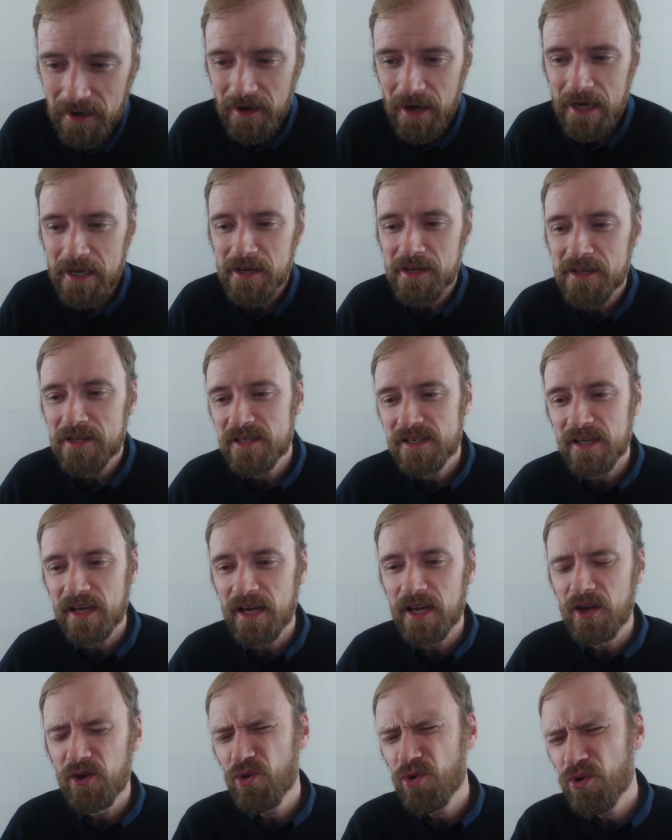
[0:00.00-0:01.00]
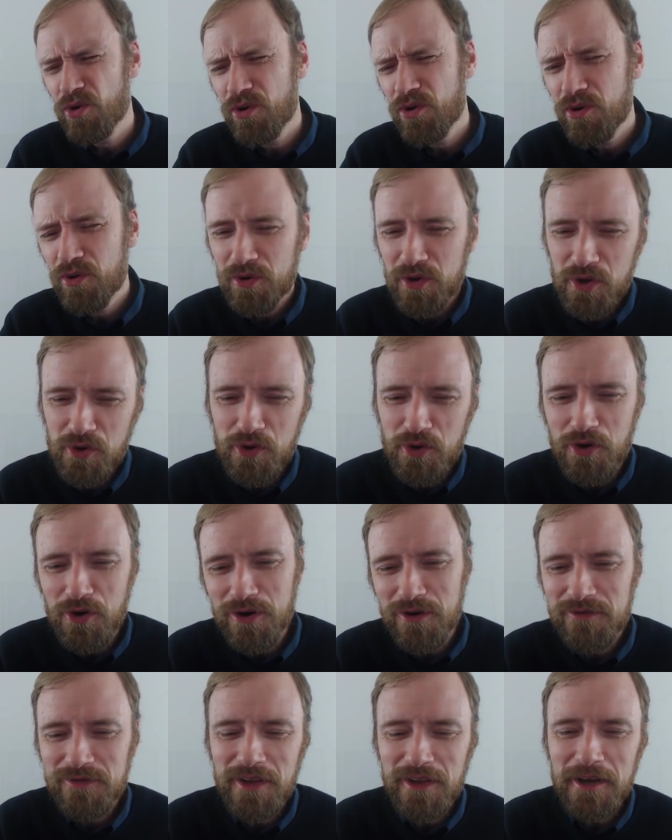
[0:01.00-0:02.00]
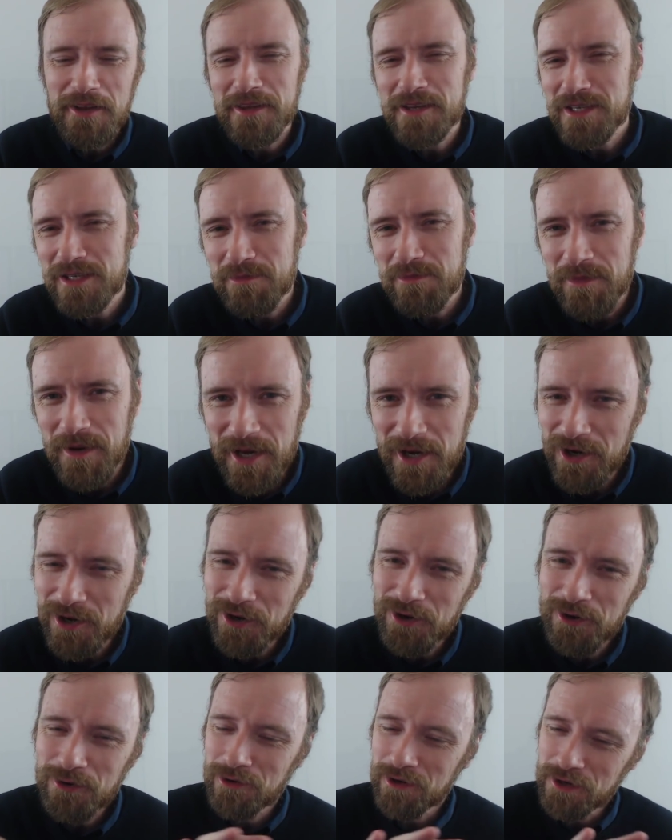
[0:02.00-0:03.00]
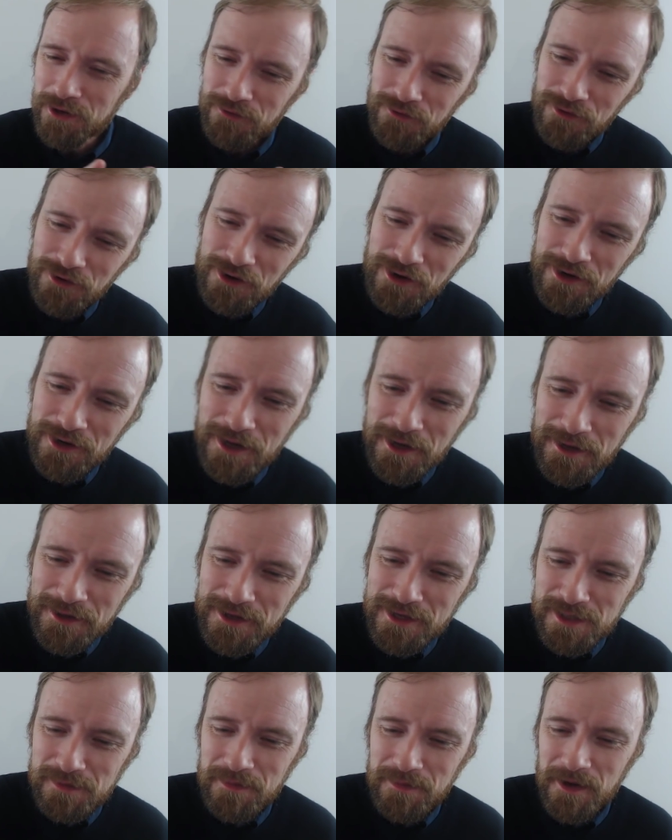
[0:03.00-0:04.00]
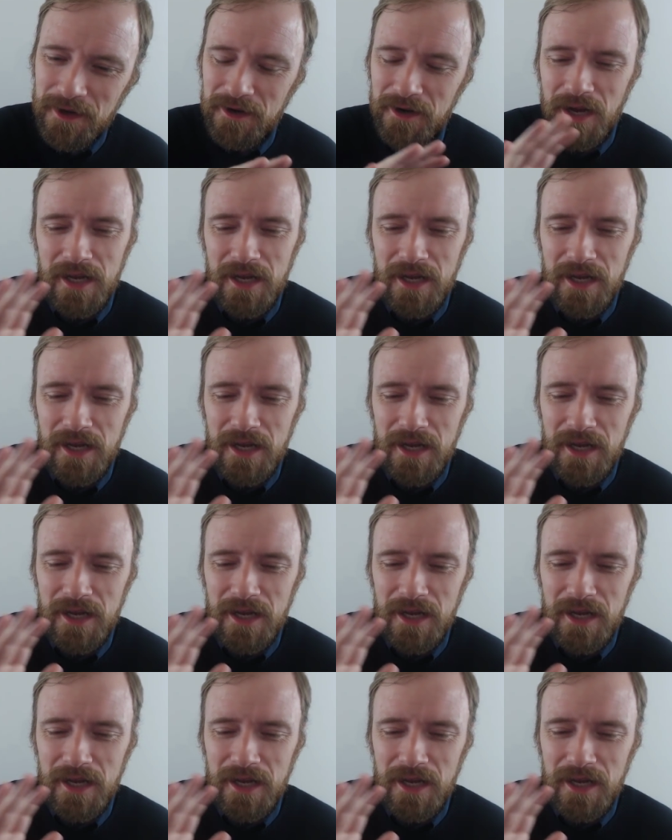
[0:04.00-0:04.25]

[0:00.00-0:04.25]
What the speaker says: I didn't say, oh, you could have done this better or you could have done this better.